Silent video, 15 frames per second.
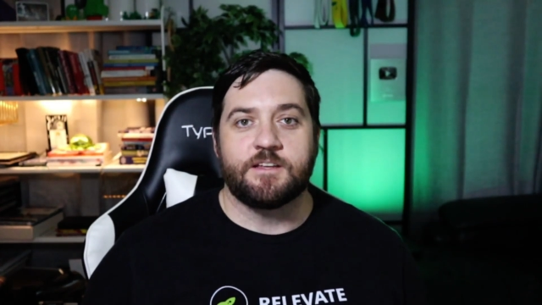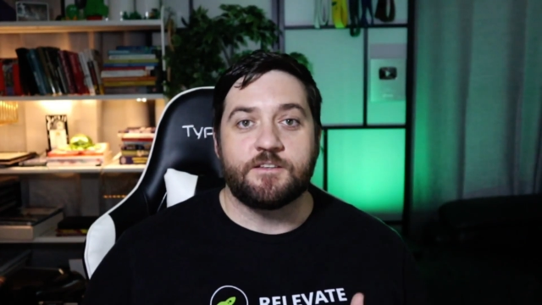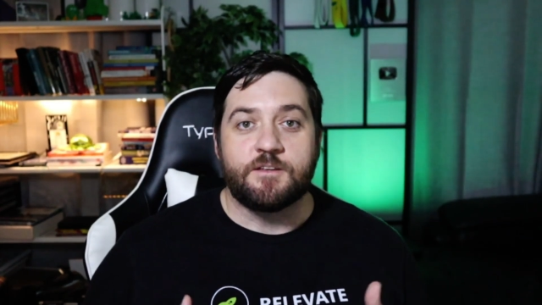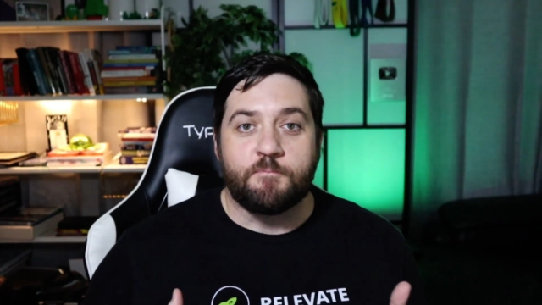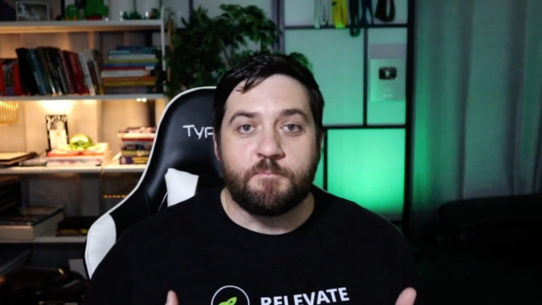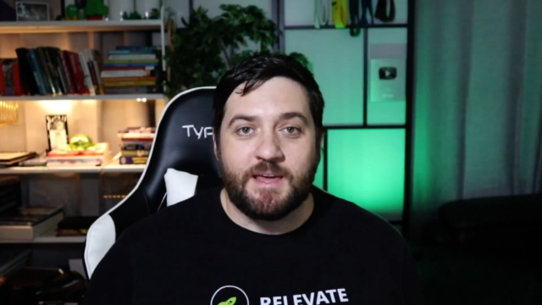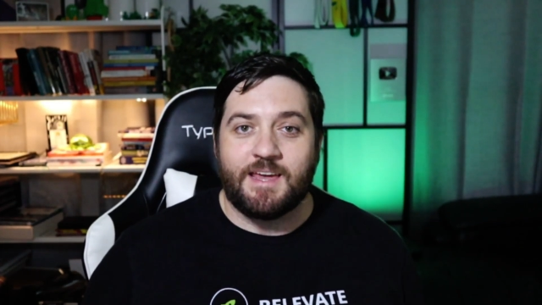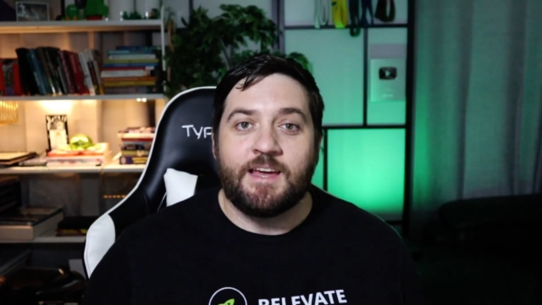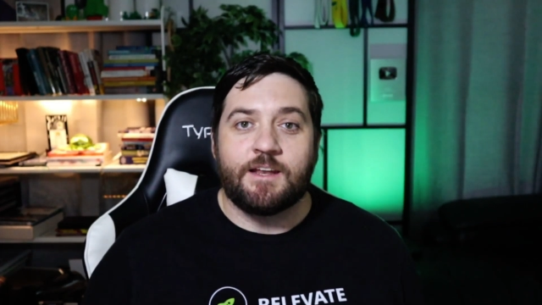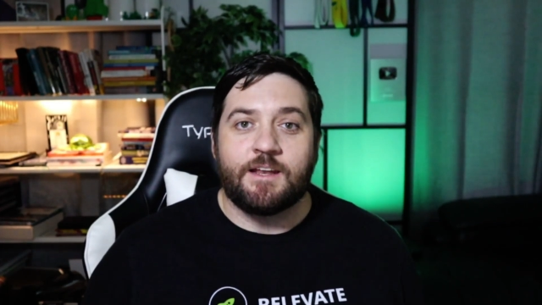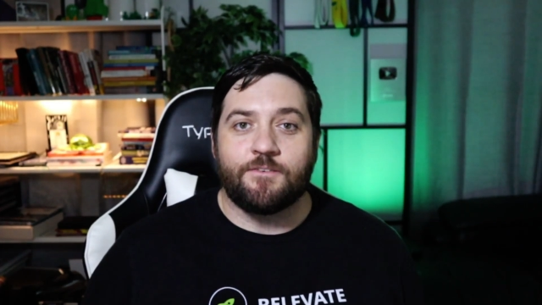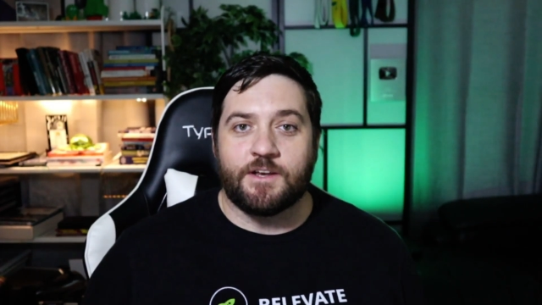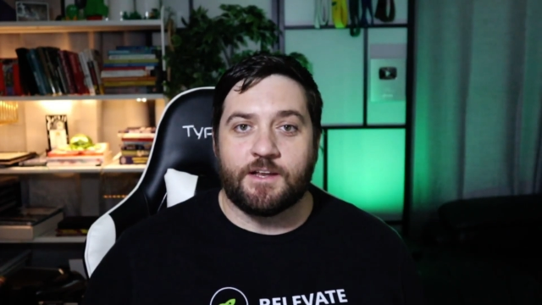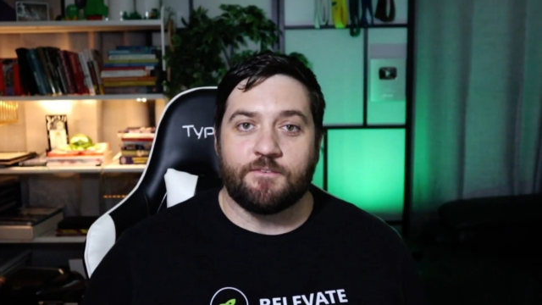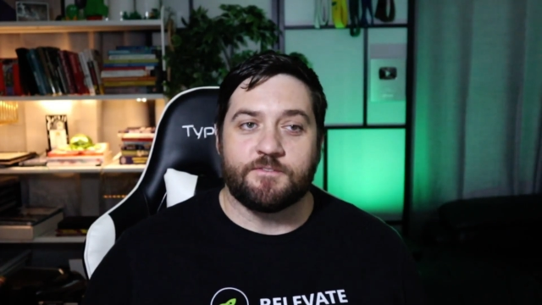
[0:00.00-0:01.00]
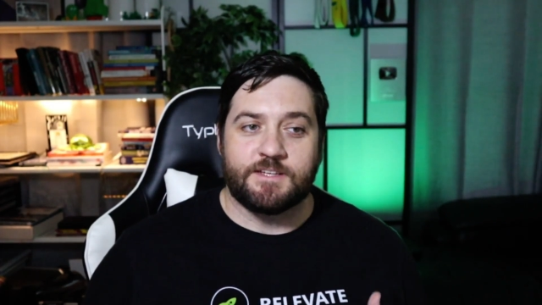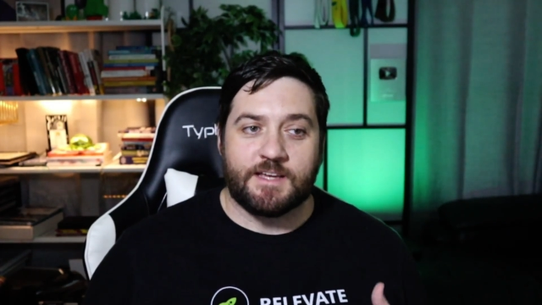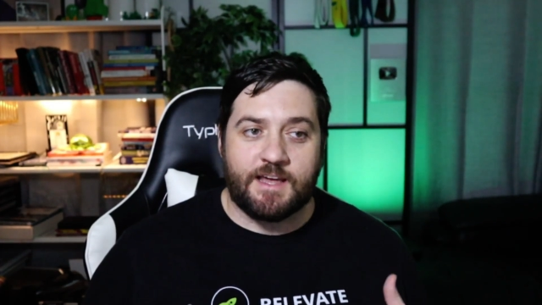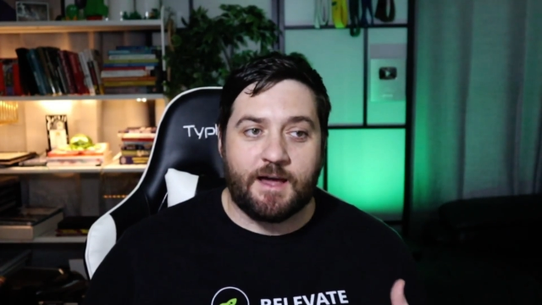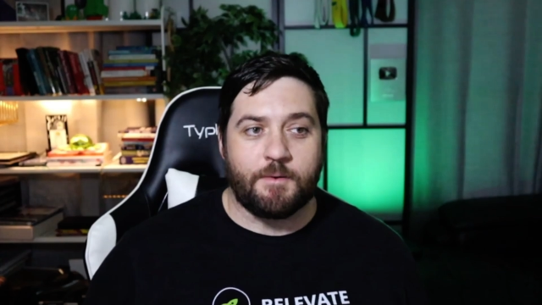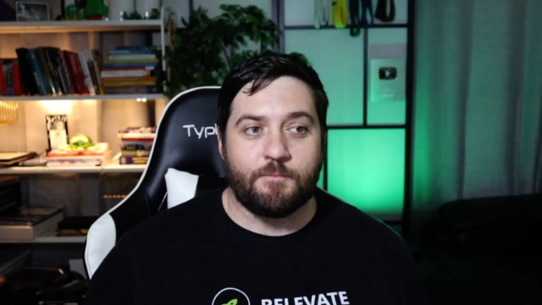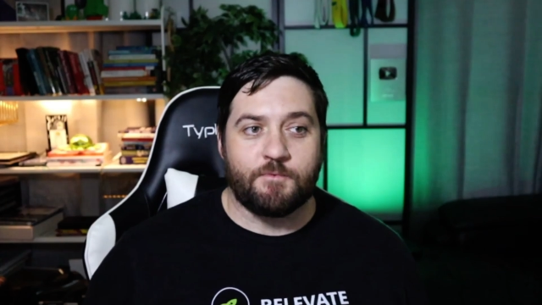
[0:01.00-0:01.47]
to be innovative, to
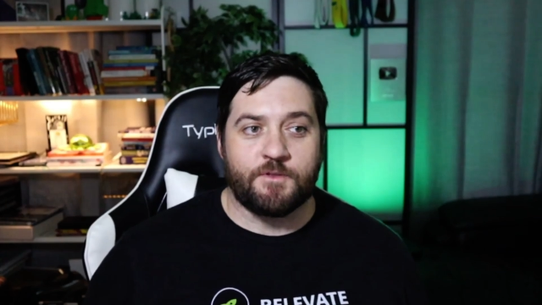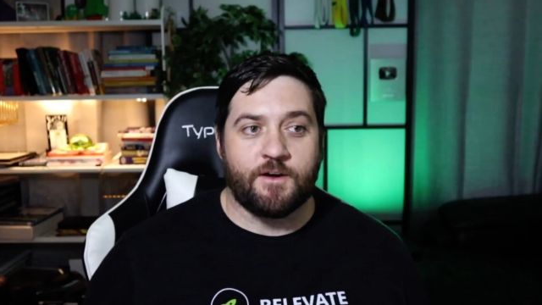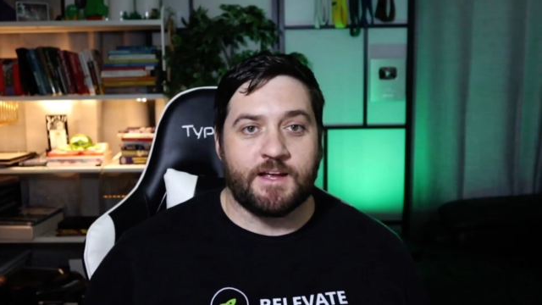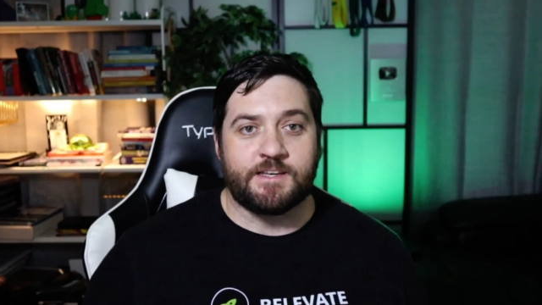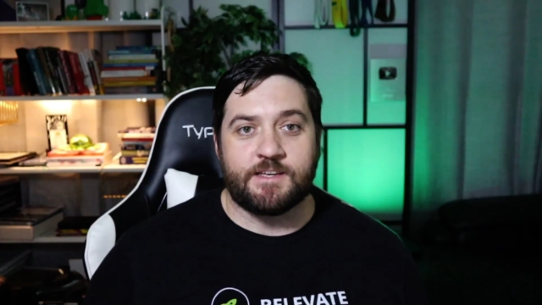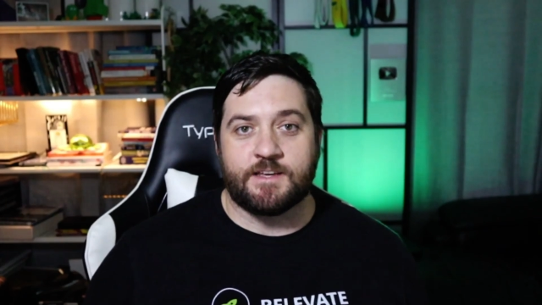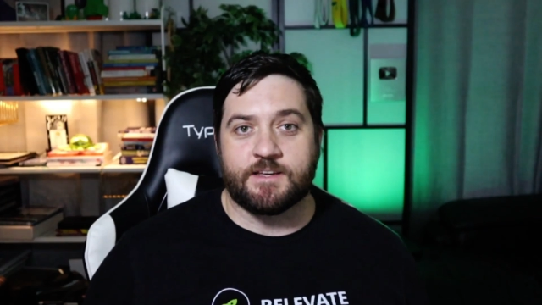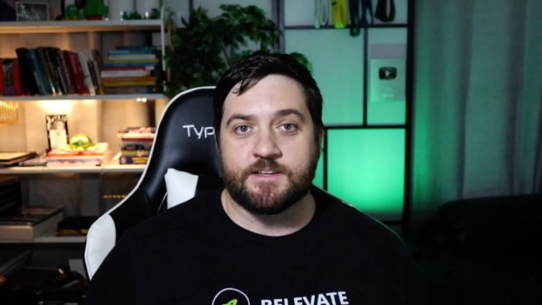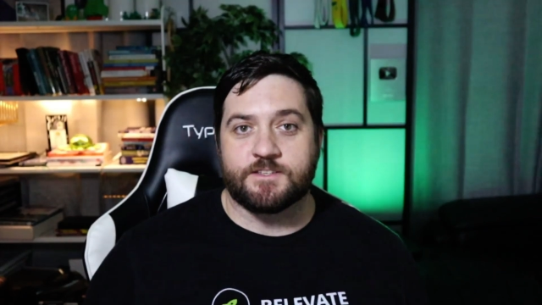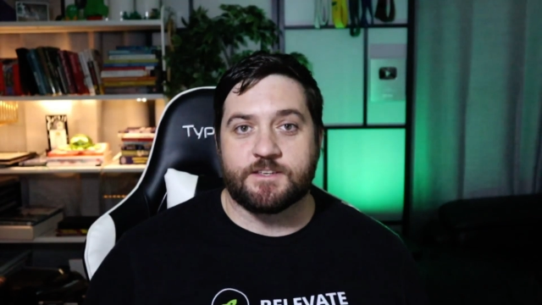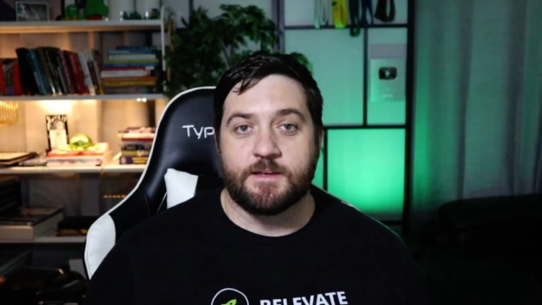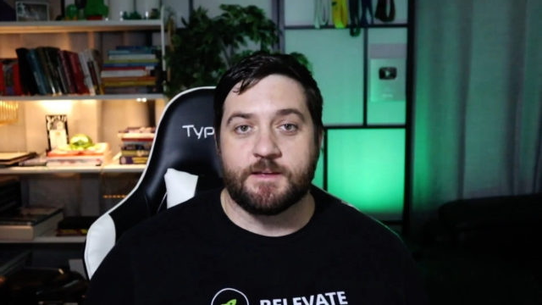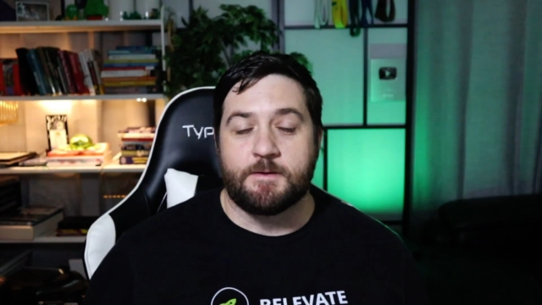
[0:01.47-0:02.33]
come up with ideas,